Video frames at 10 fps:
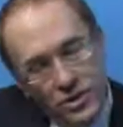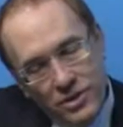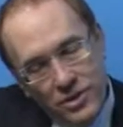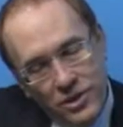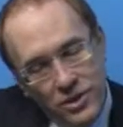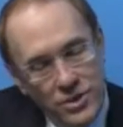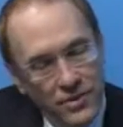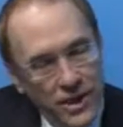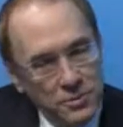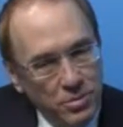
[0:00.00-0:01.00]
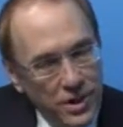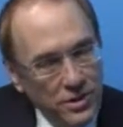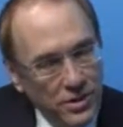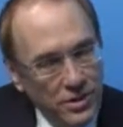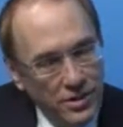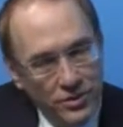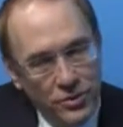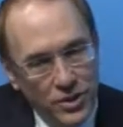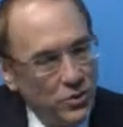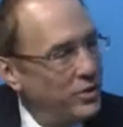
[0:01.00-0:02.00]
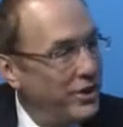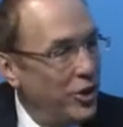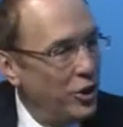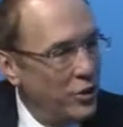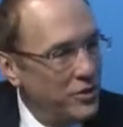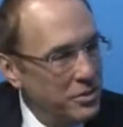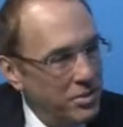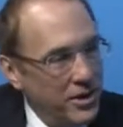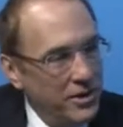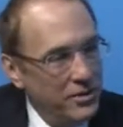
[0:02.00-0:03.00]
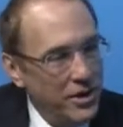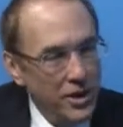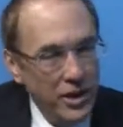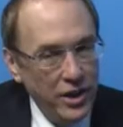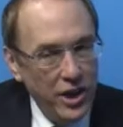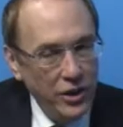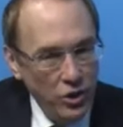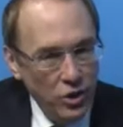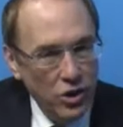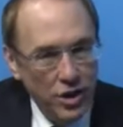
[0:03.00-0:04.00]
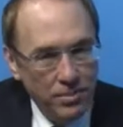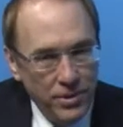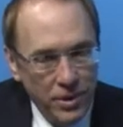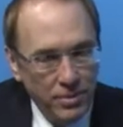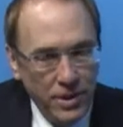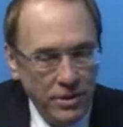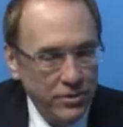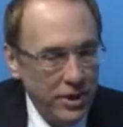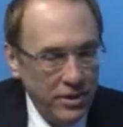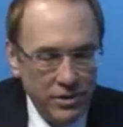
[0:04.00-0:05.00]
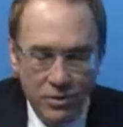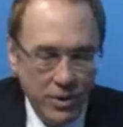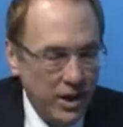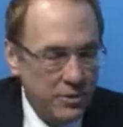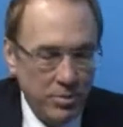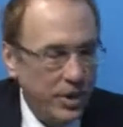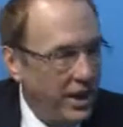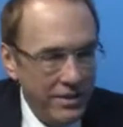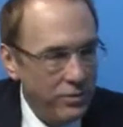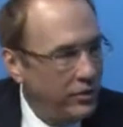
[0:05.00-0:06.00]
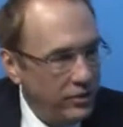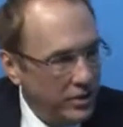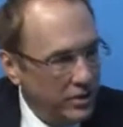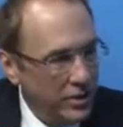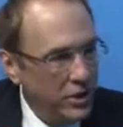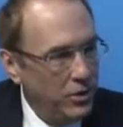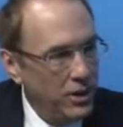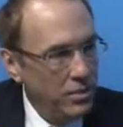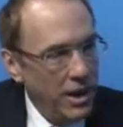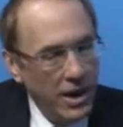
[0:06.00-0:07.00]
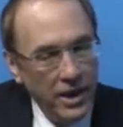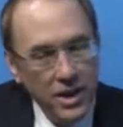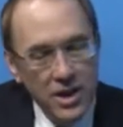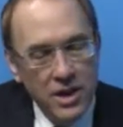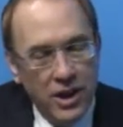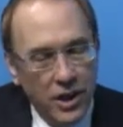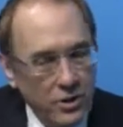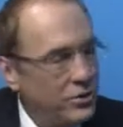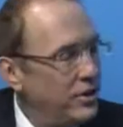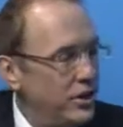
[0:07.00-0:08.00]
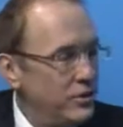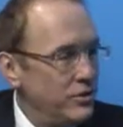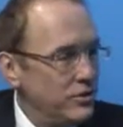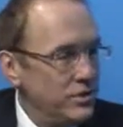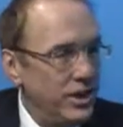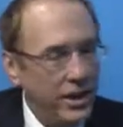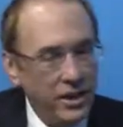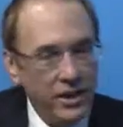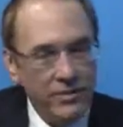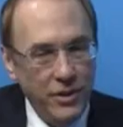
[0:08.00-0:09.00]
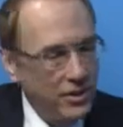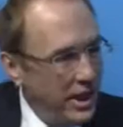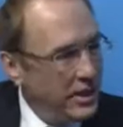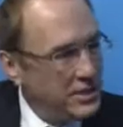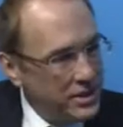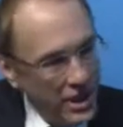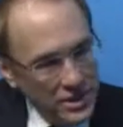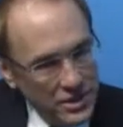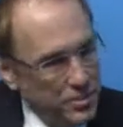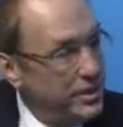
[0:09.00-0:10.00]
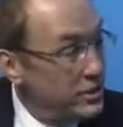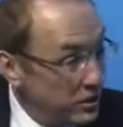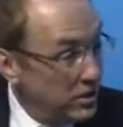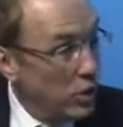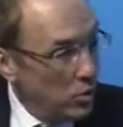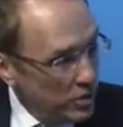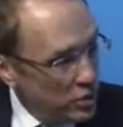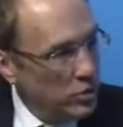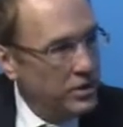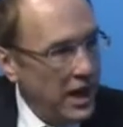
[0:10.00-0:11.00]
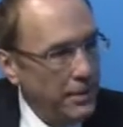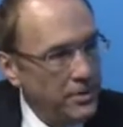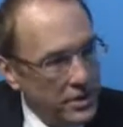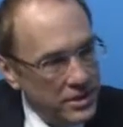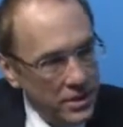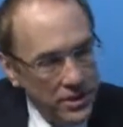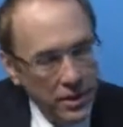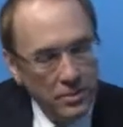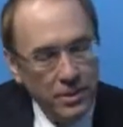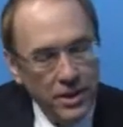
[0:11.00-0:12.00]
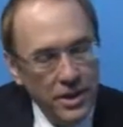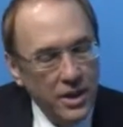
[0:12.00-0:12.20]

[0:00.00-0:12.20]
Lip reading: the use of aspiration is really all over the place. In Europe, there are many centers who aspirate every single acute MI. Other centers are selective. The United States has been slower to adopt it as a therapy.